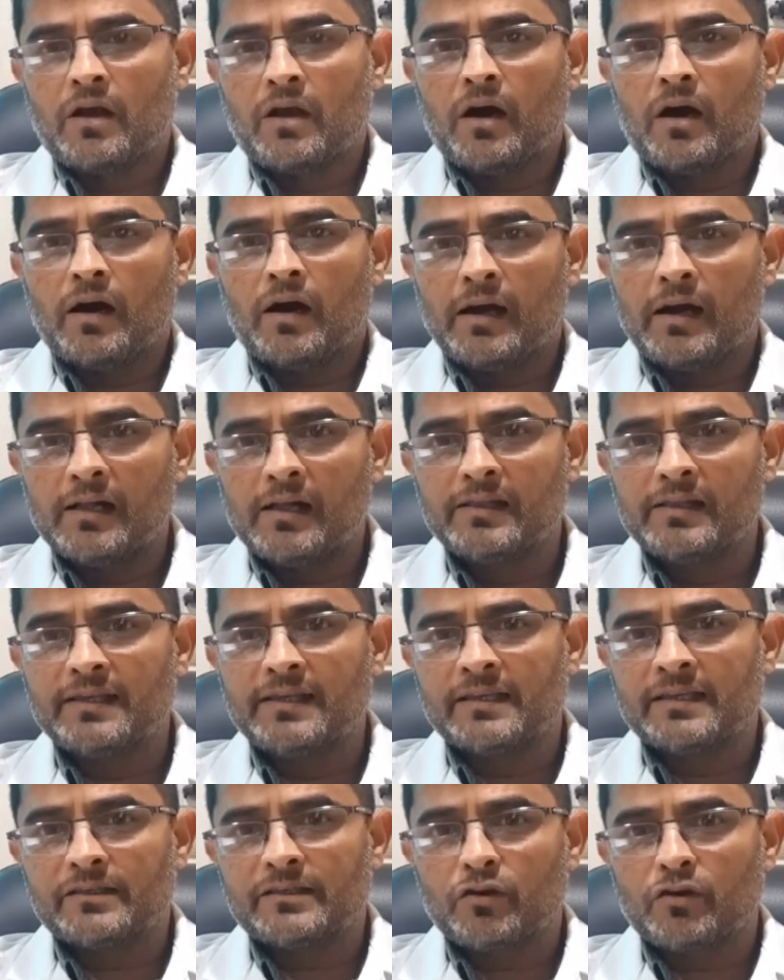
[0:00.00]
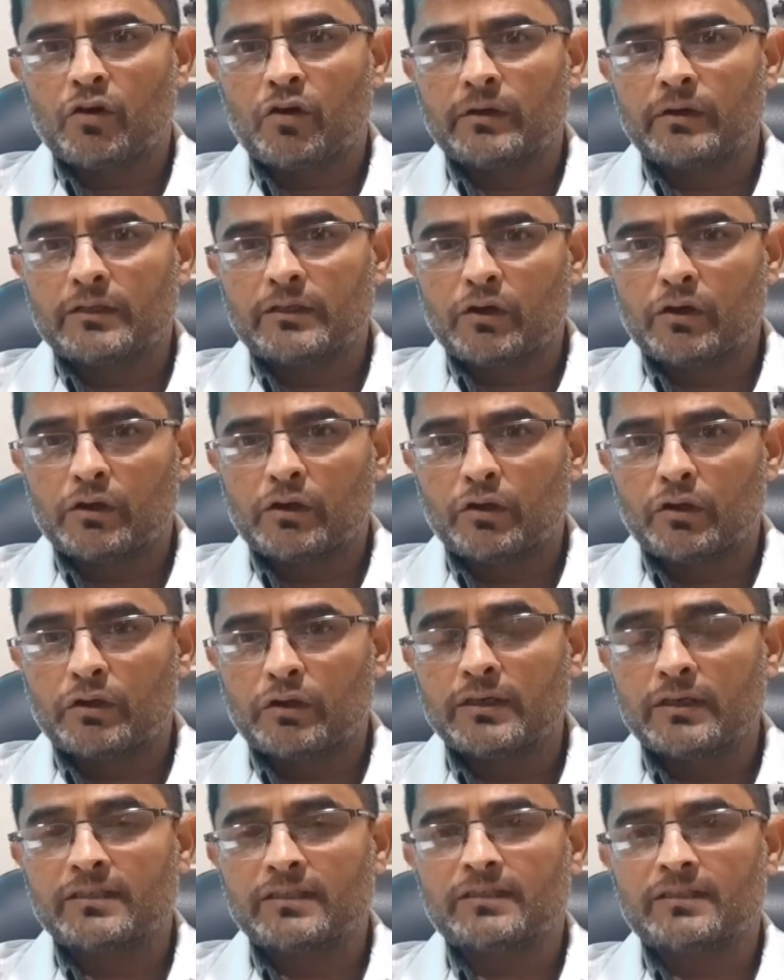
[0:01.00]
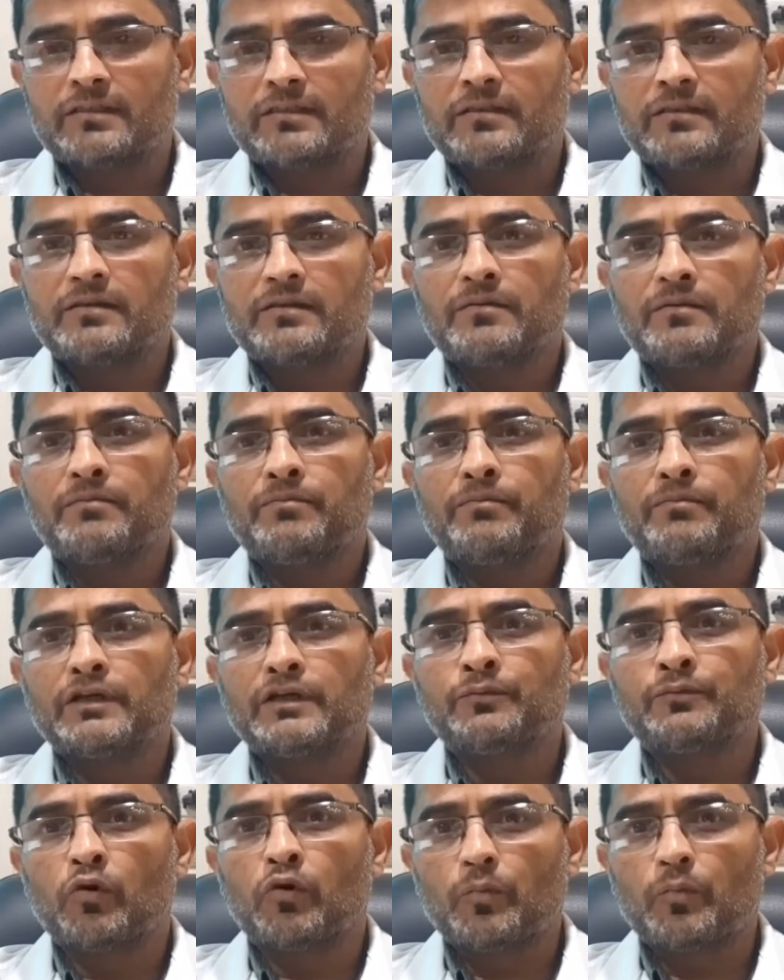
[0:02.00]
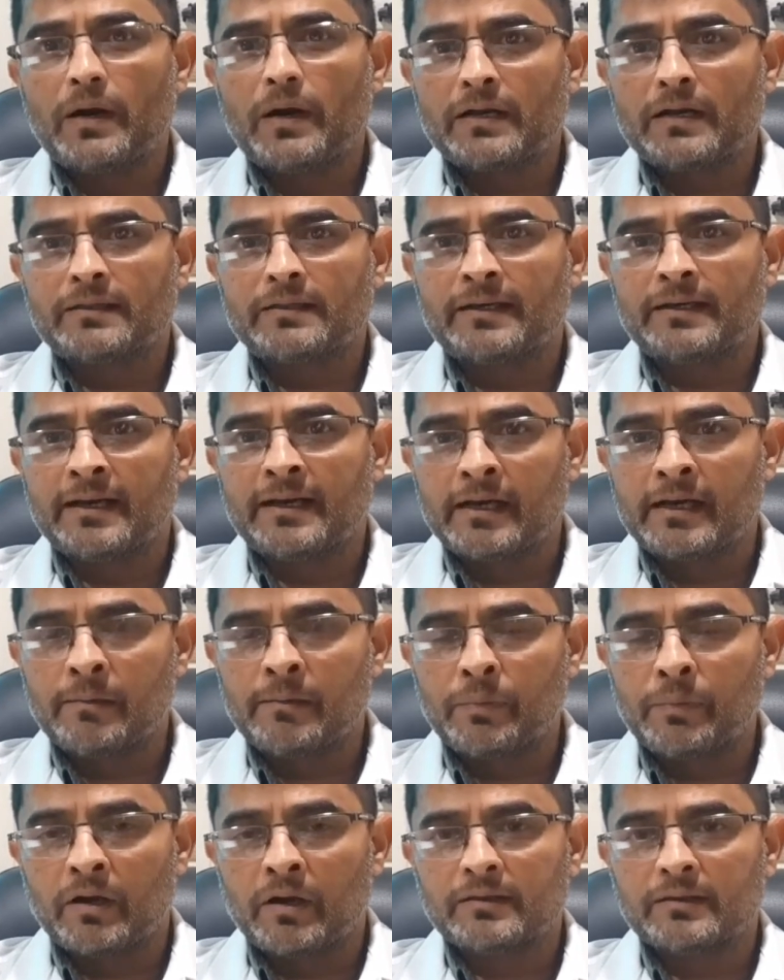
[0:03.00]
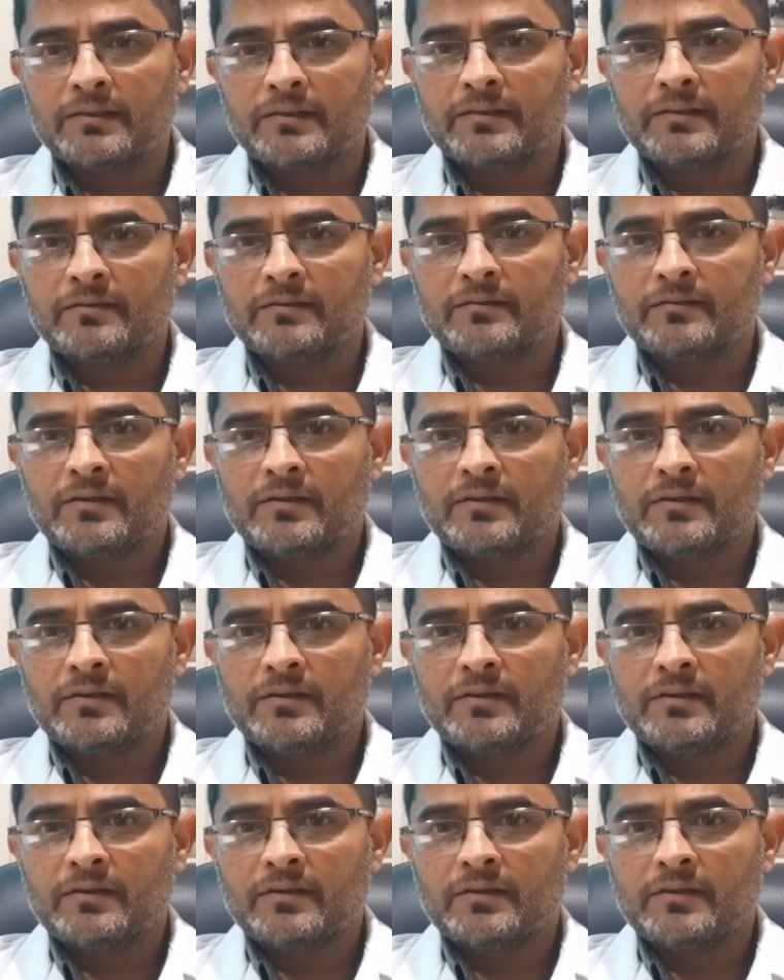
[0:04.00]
A healthy and strong natural tooth is much more better than dental implants.